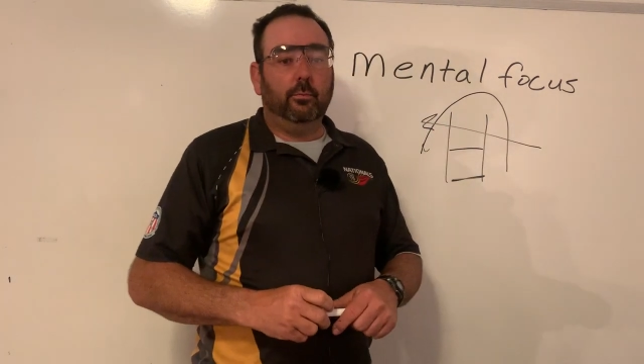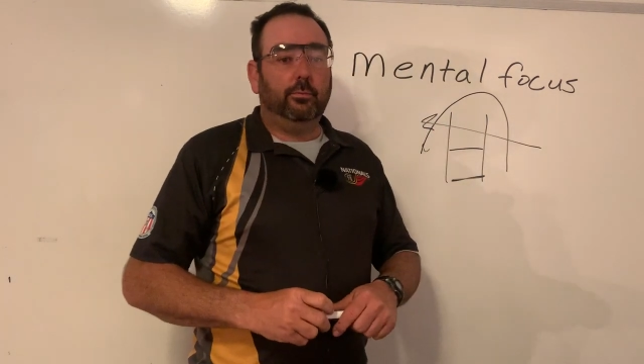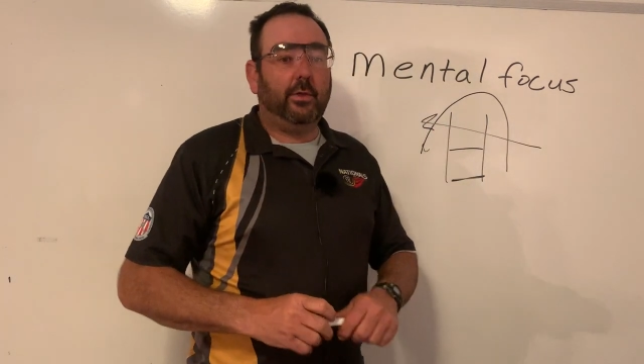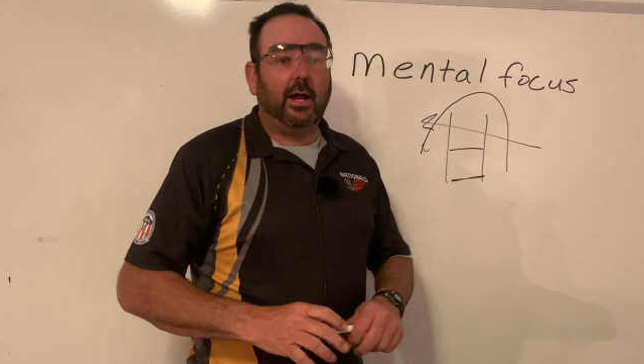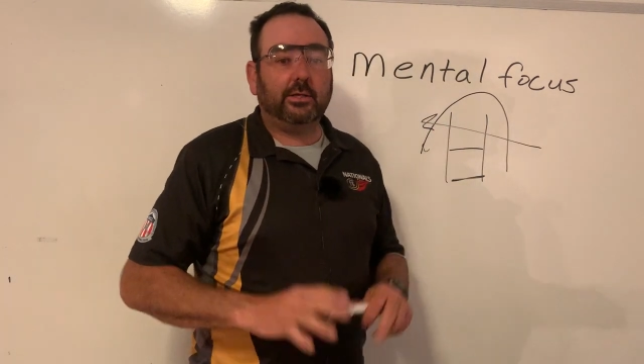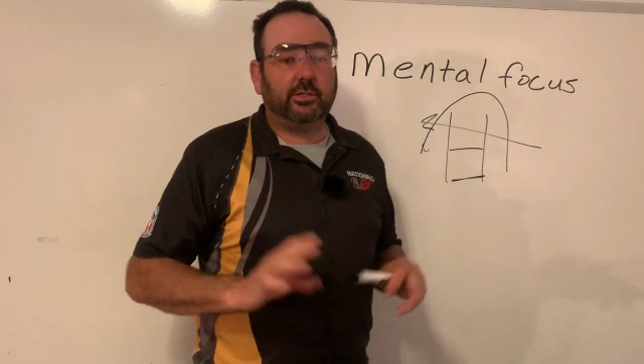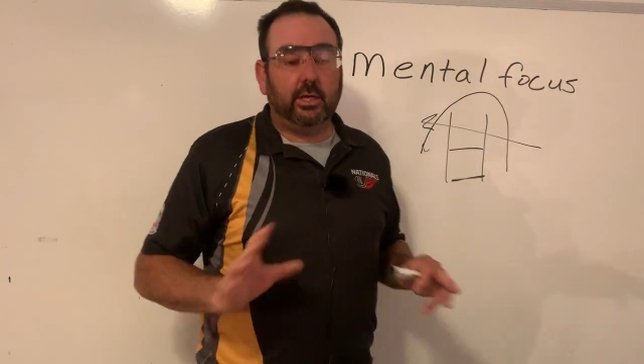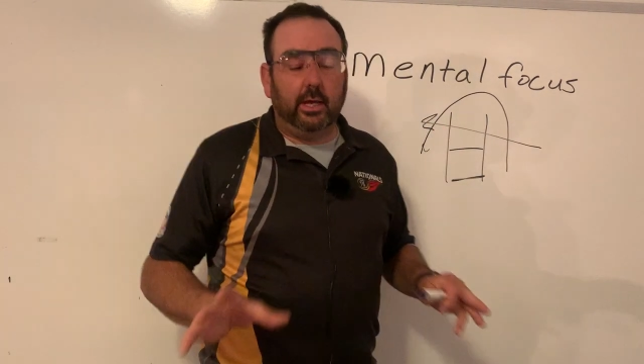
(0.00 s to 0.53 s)

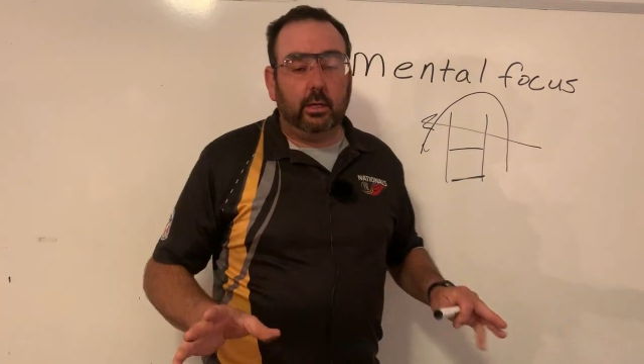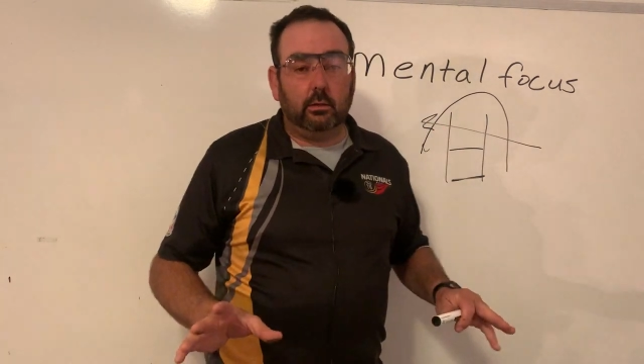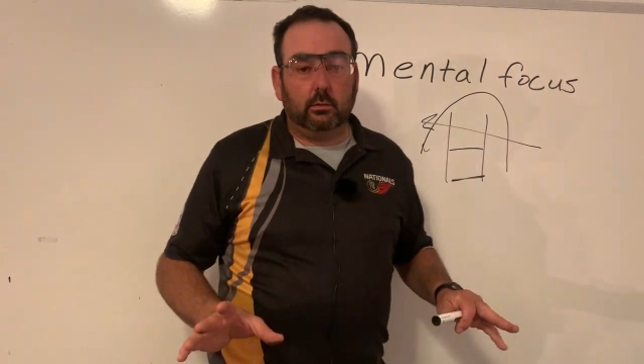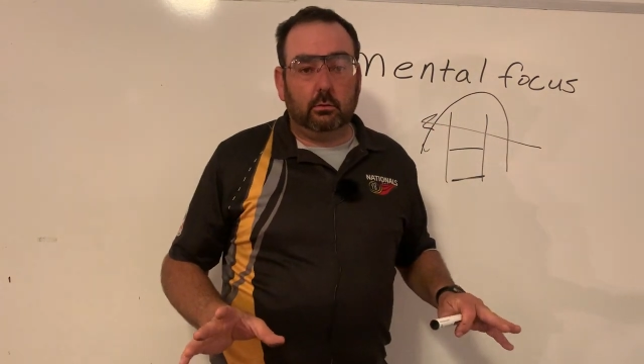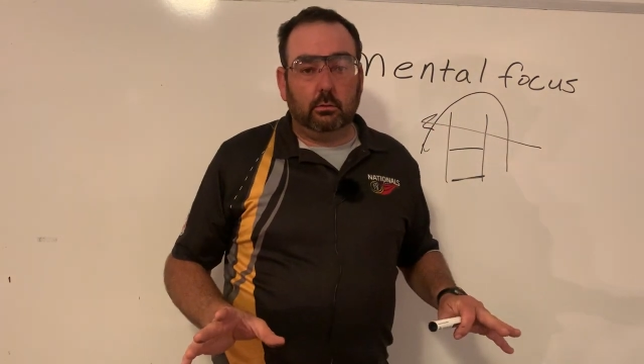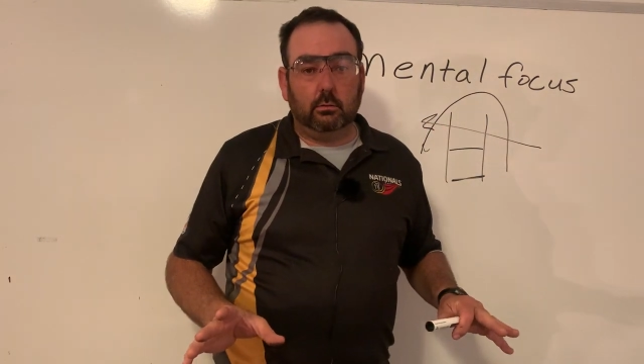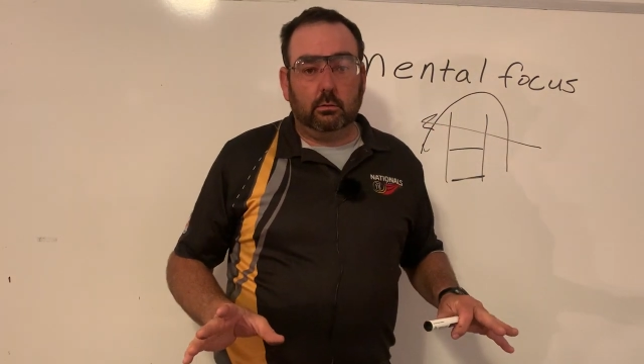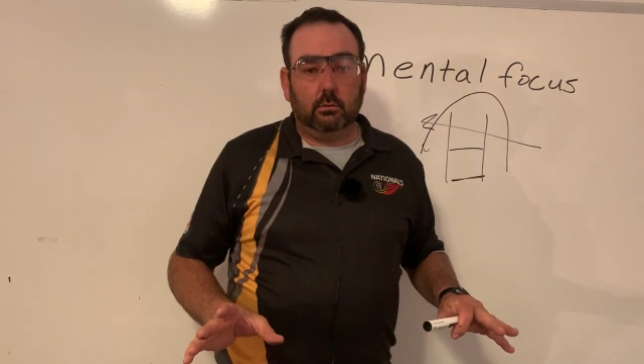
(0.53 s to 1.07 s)
That's it.
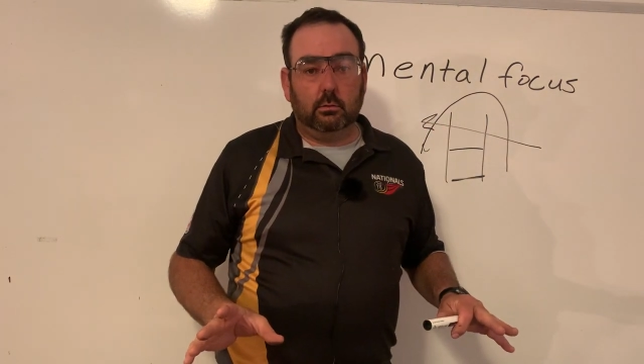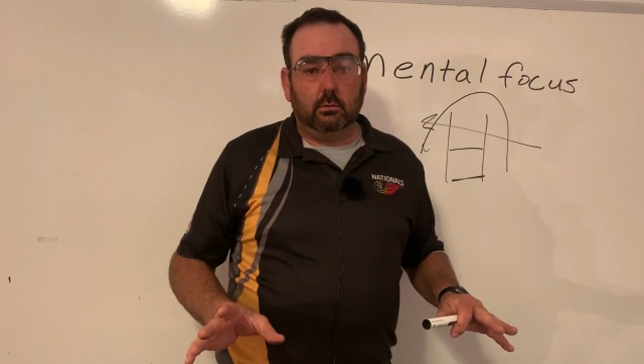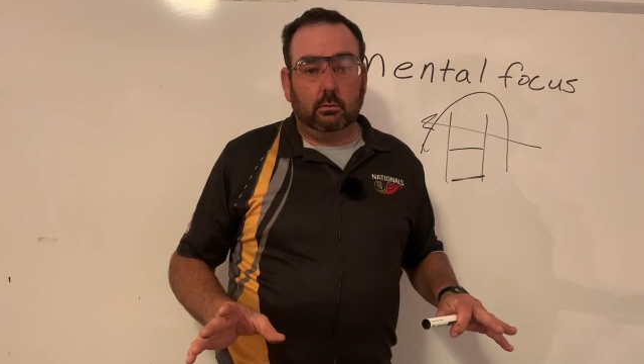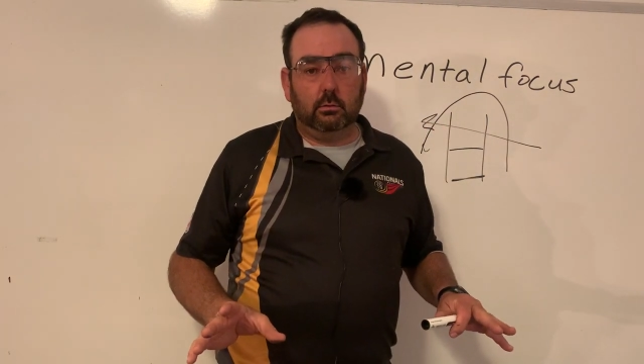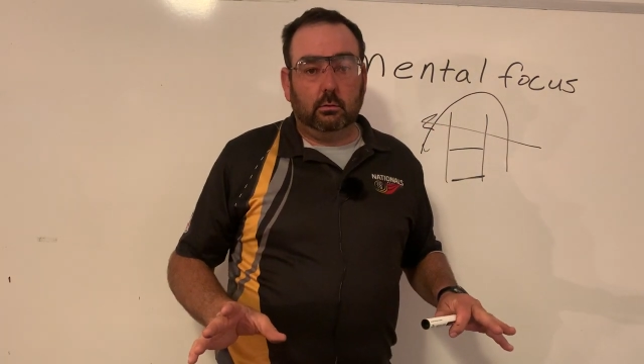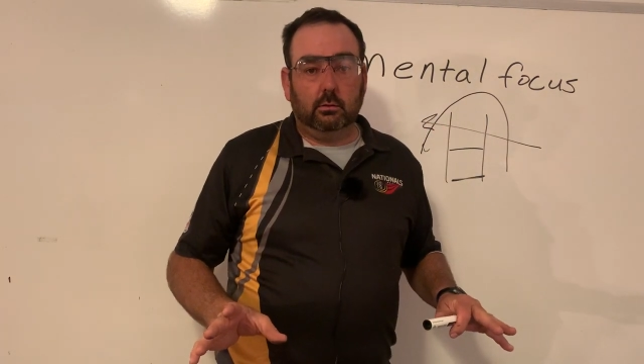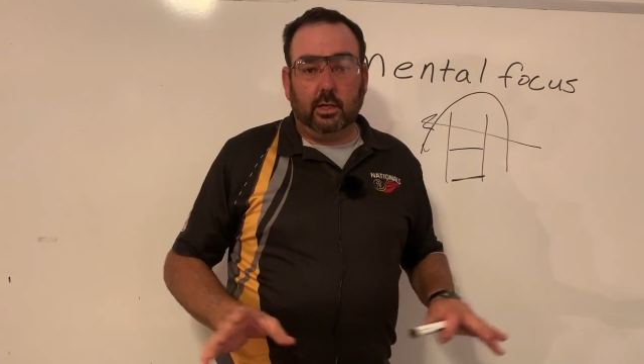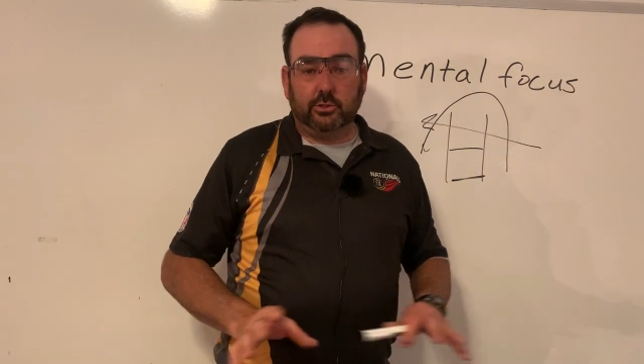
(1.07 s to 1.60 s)

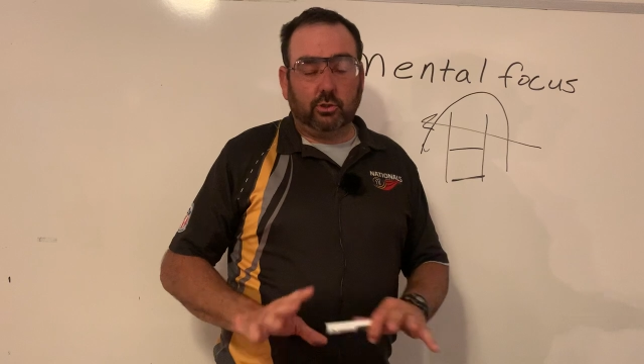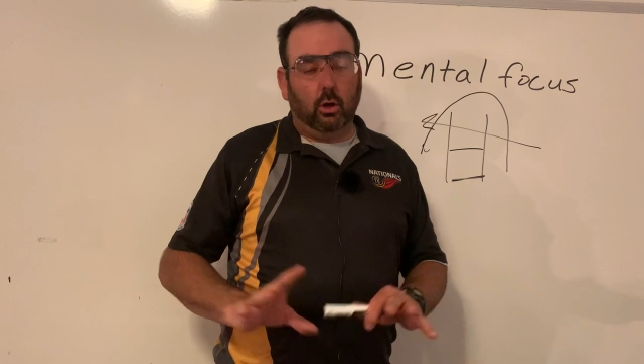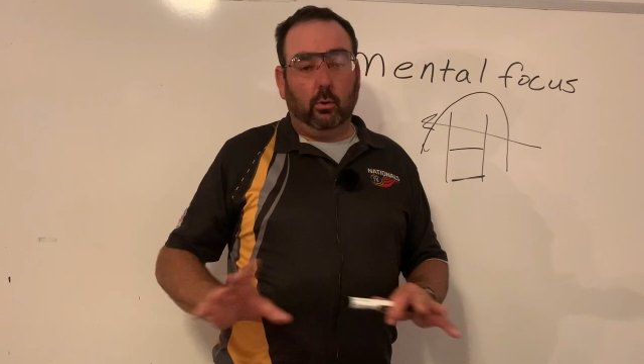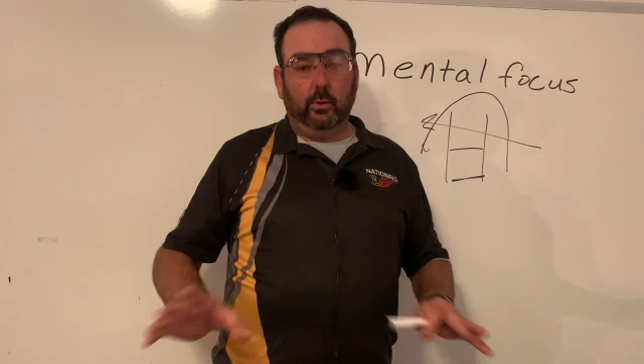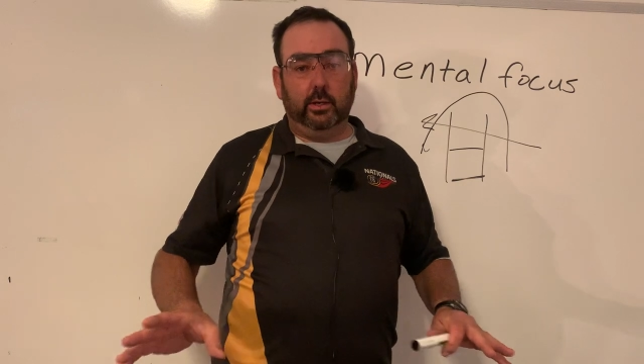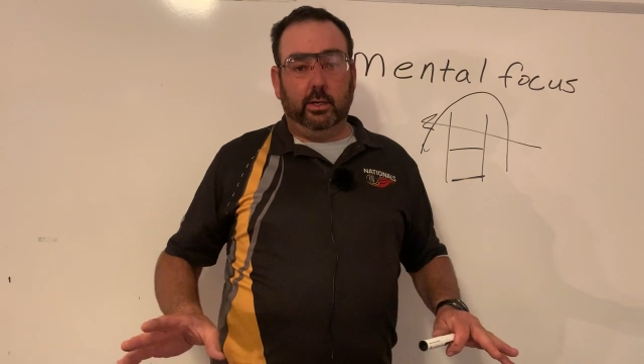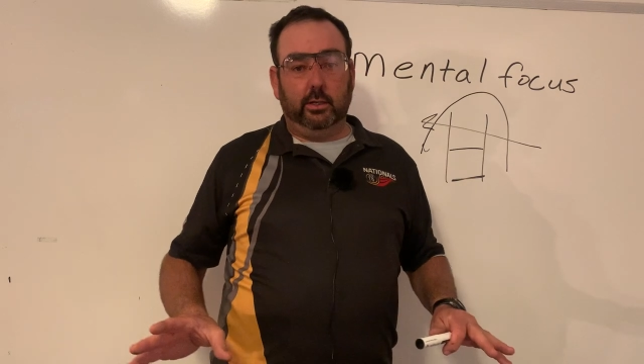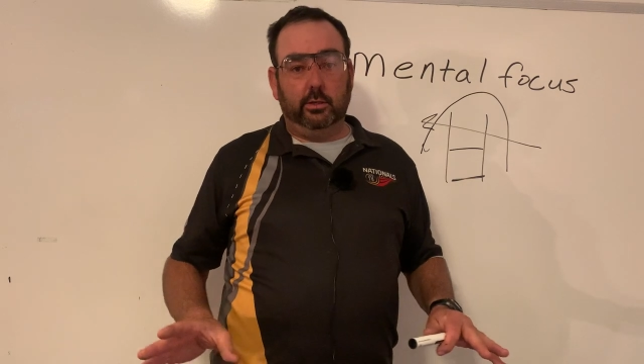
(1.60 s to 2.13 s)
That's all
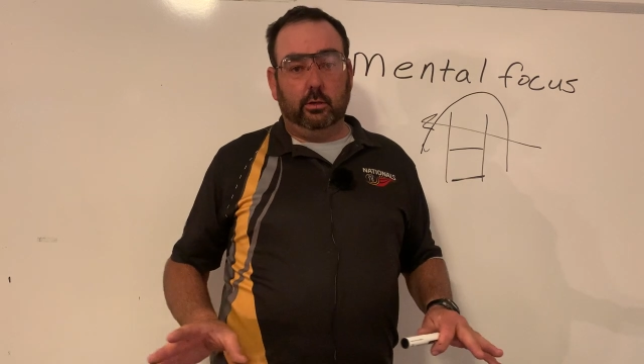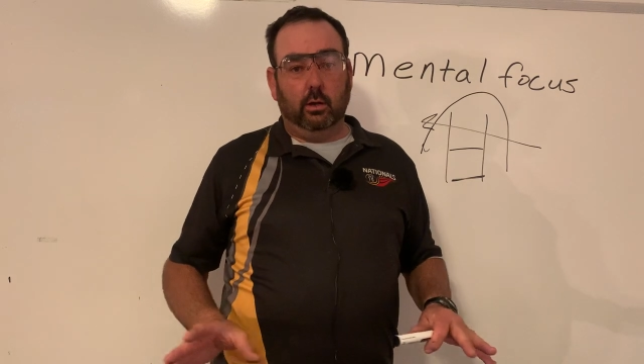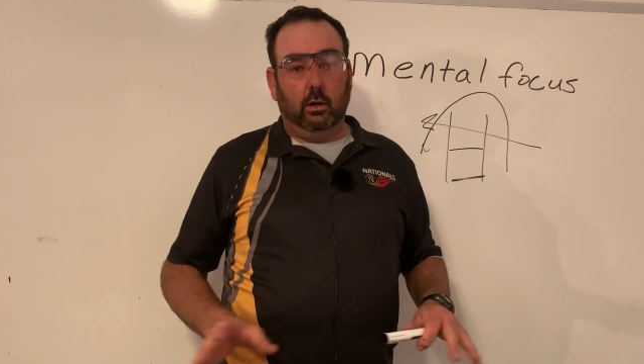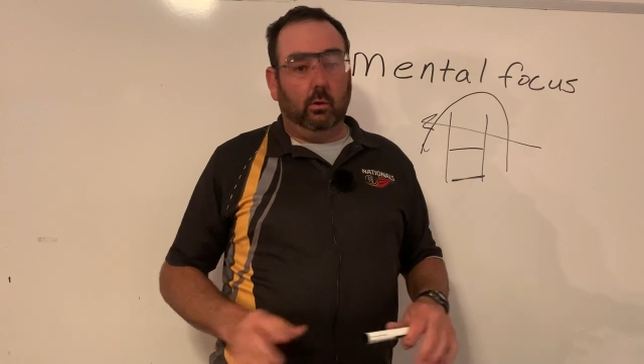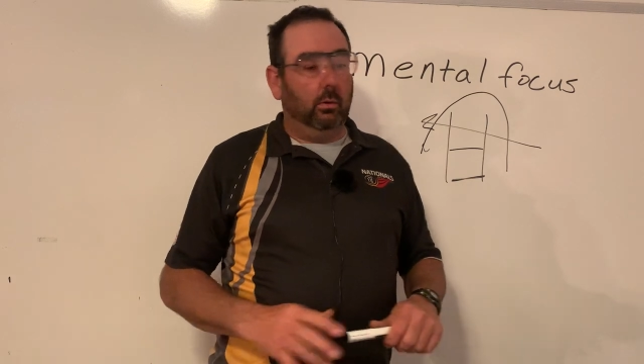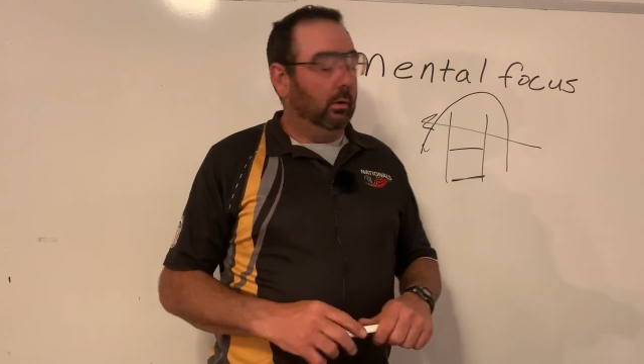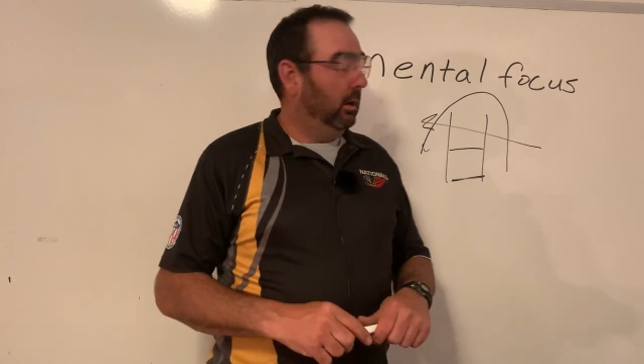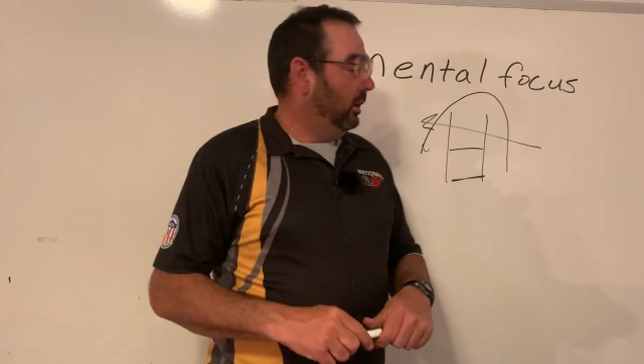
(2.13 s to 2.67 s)
we need to
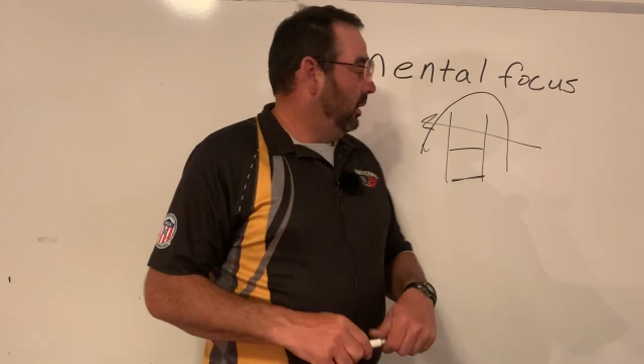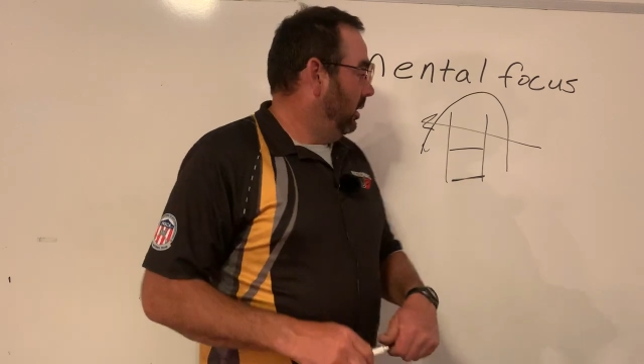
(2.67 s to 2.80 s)
know.